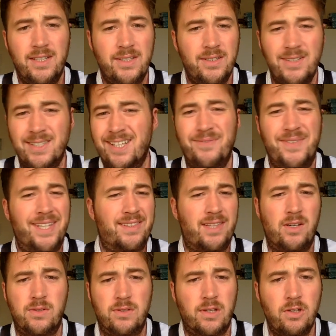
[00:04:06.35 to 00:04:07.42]
don't give me a
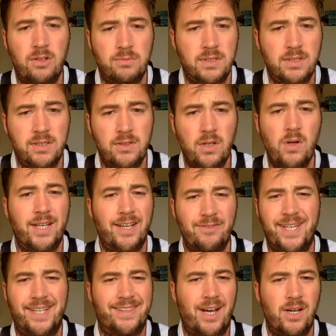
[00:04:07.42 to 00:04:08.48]
thousand dirhams, don't give
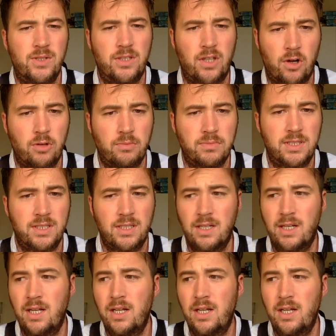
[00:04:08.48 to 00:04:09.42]
me a thousand dirhams,